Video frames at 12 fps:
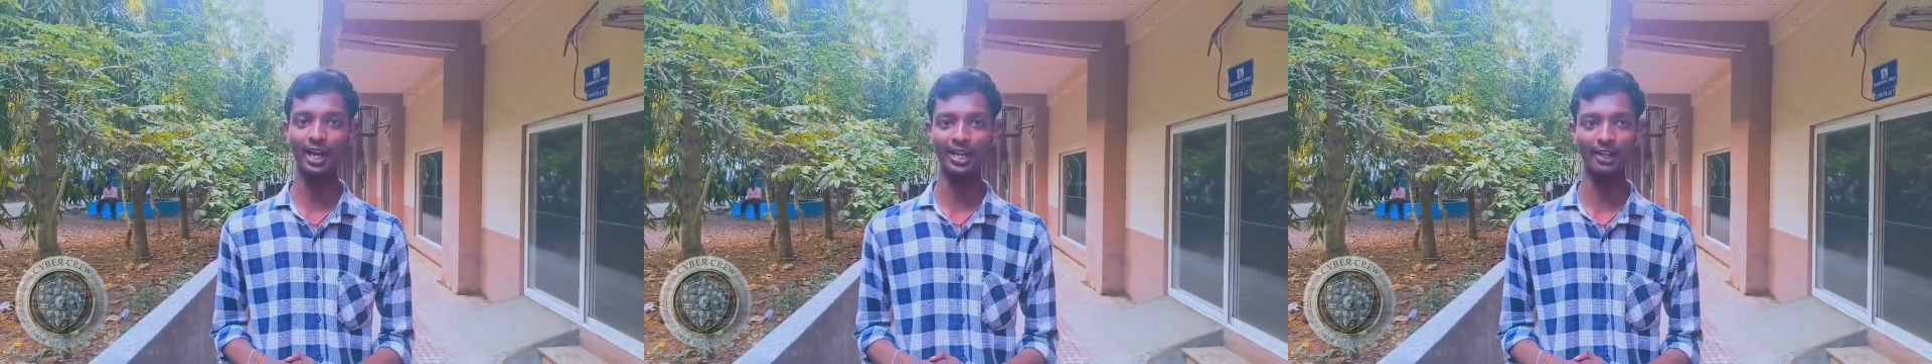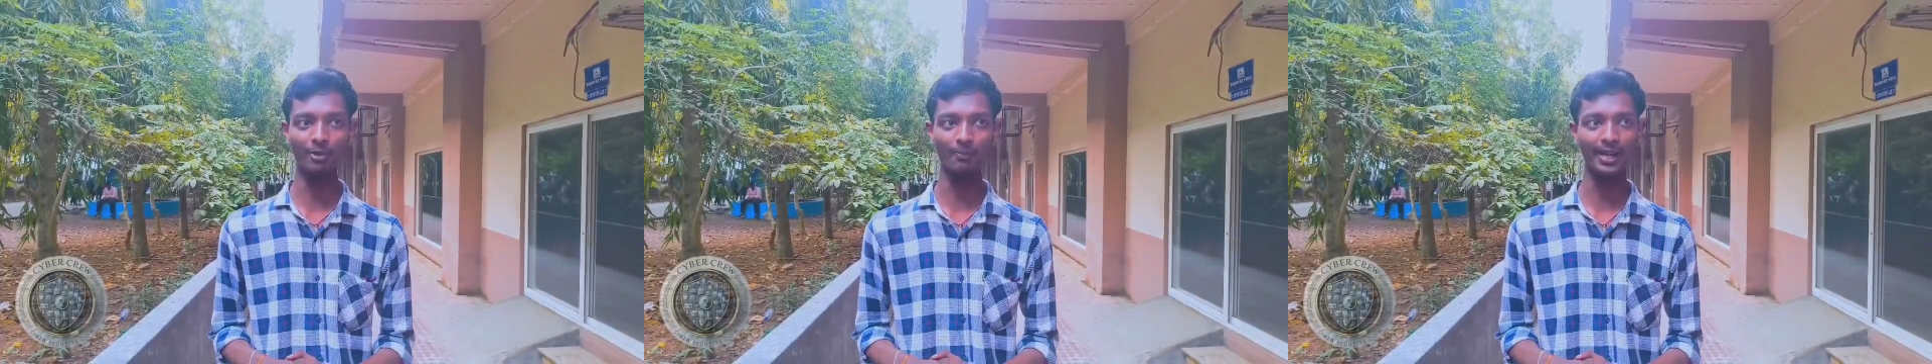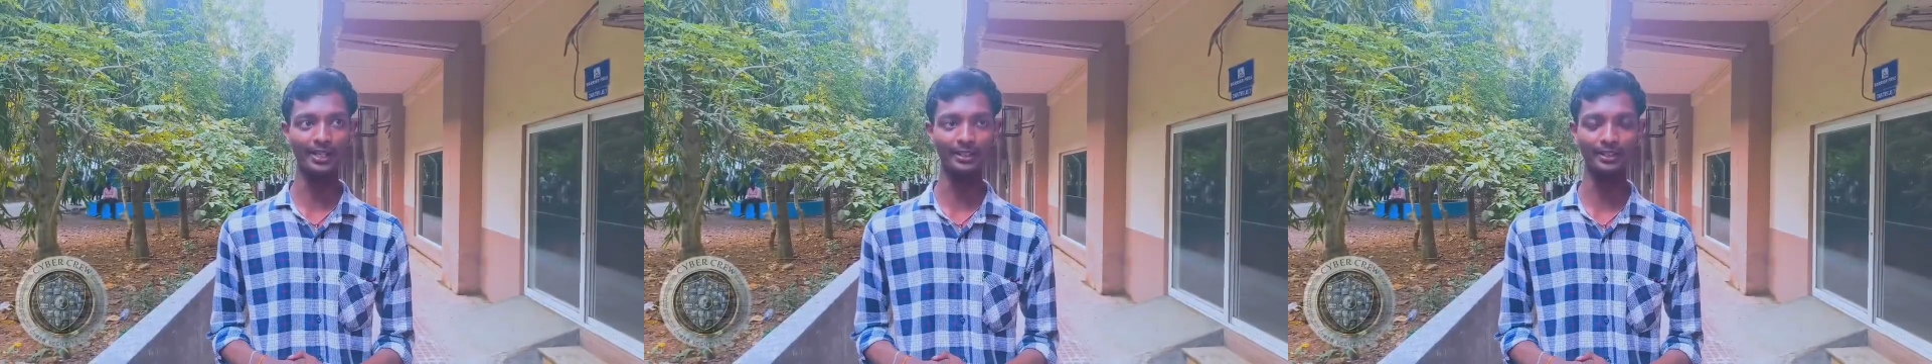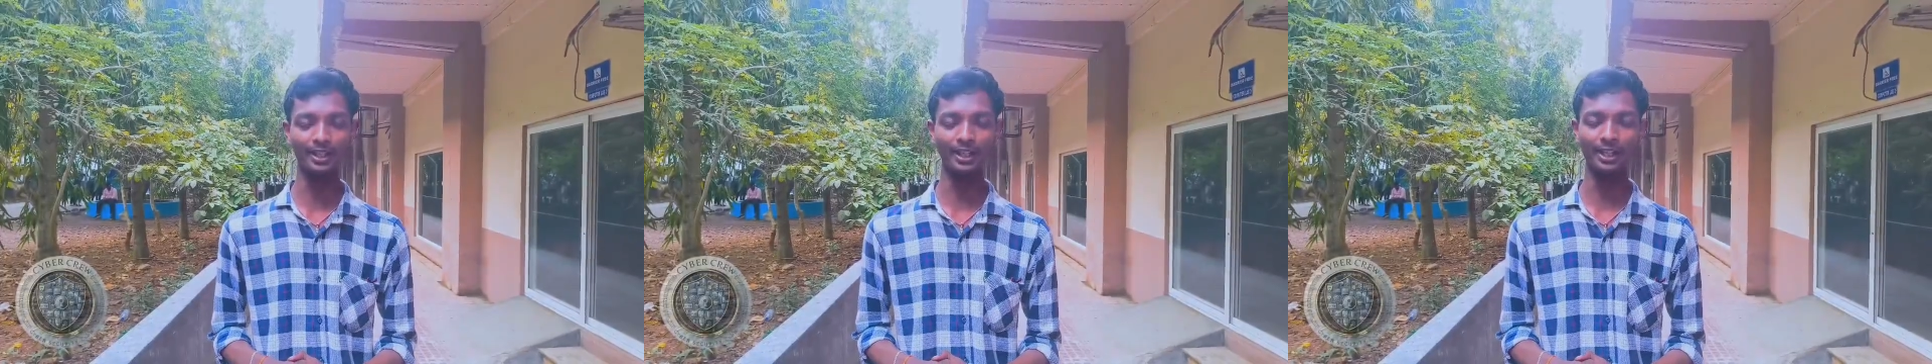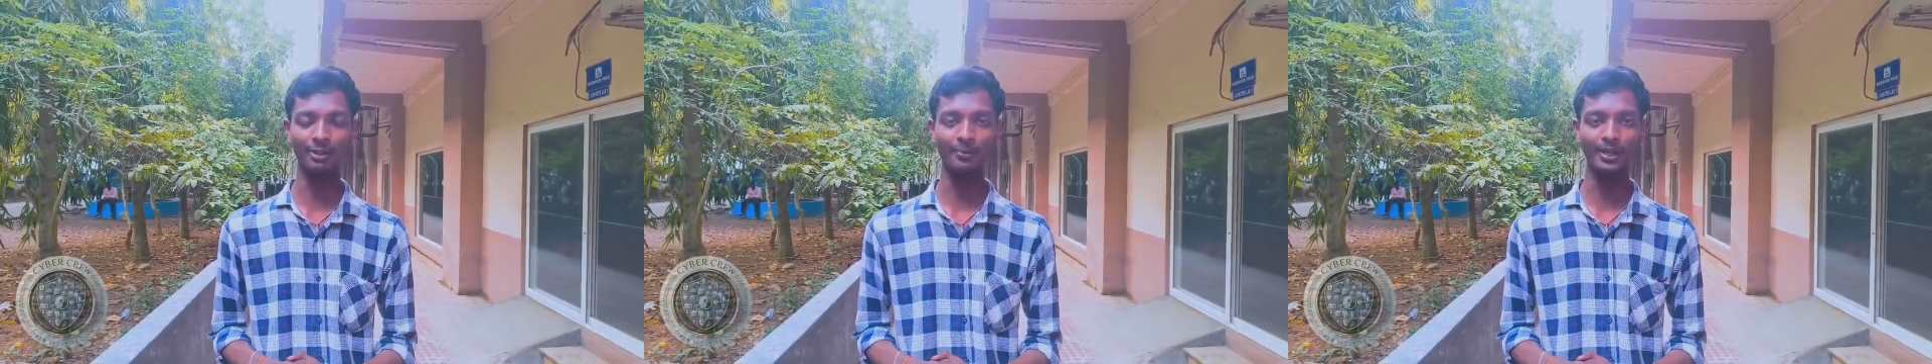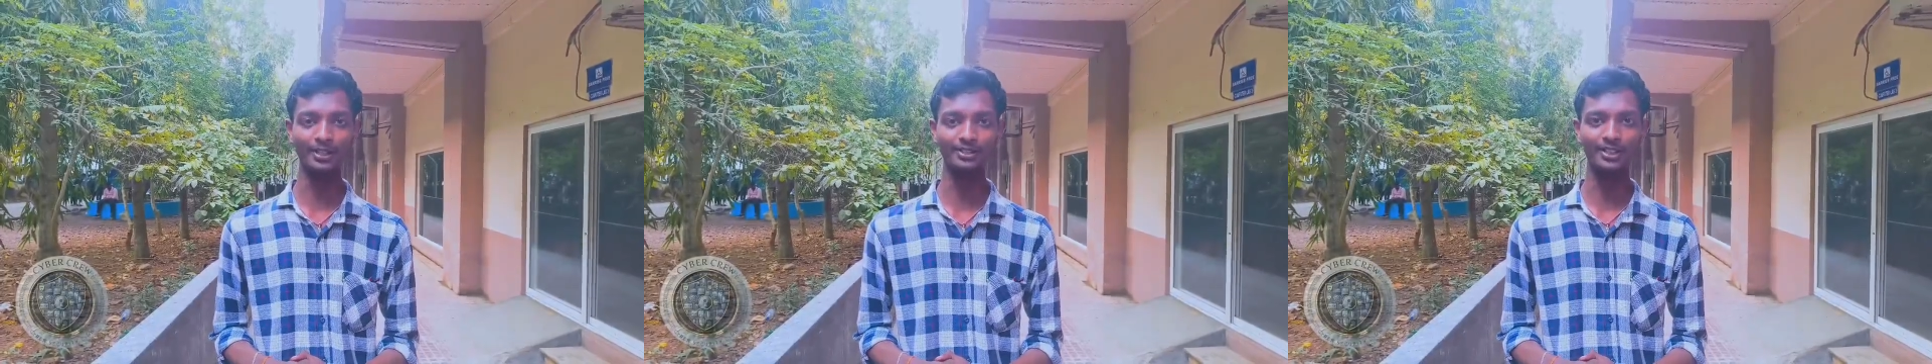and our
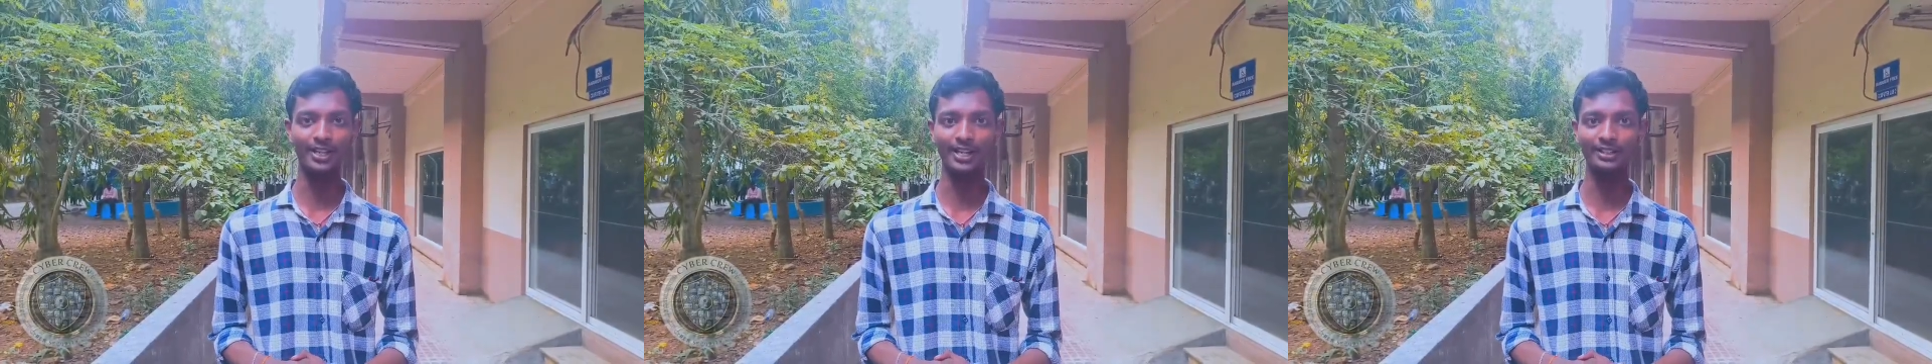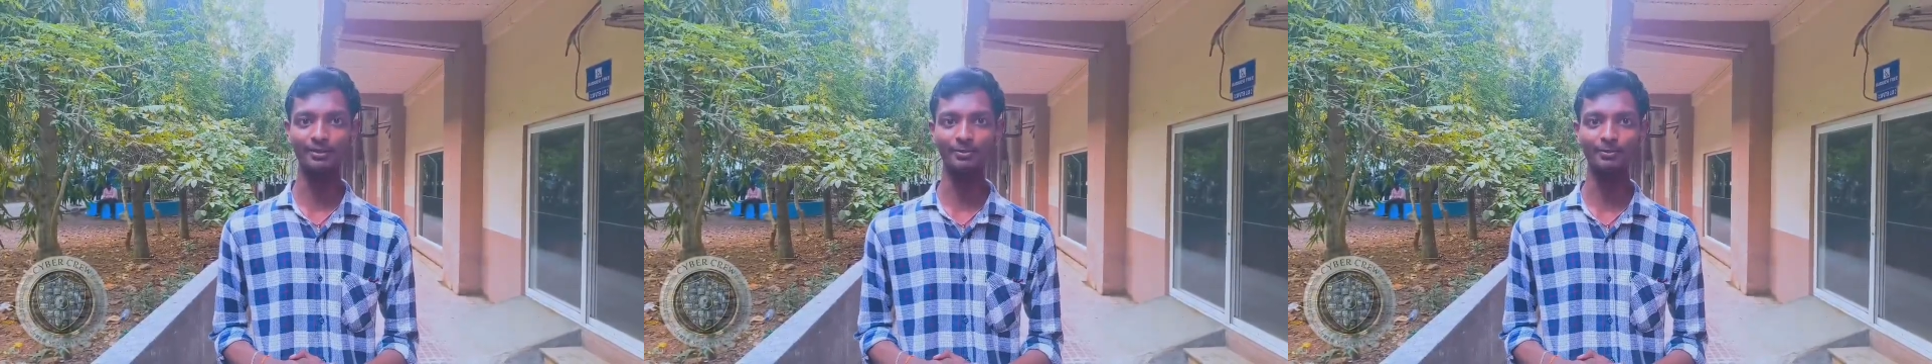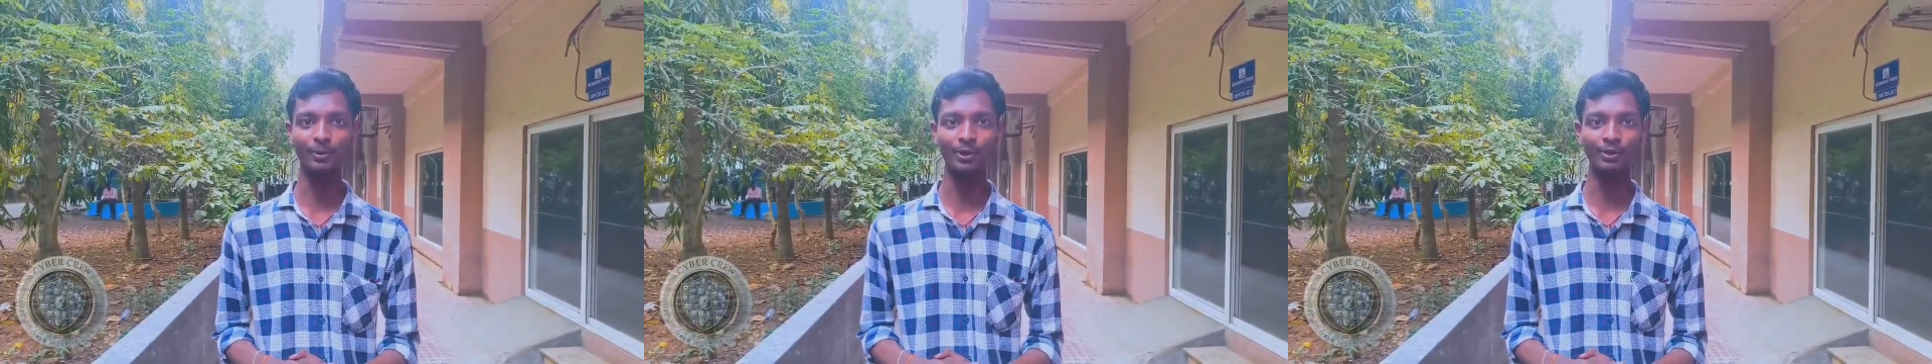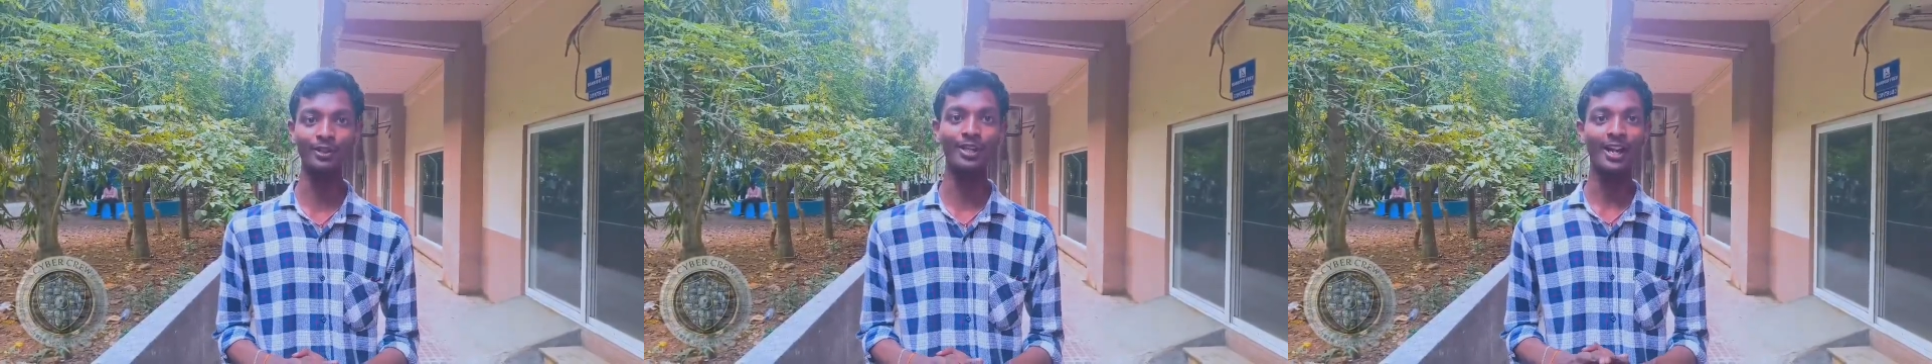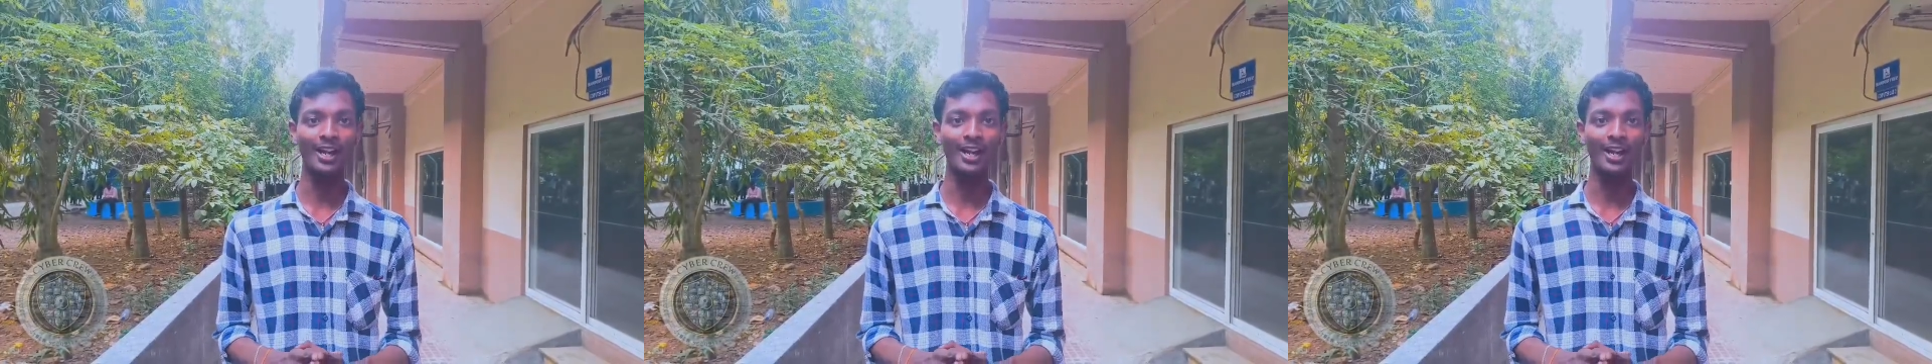mentors are Daniel Bro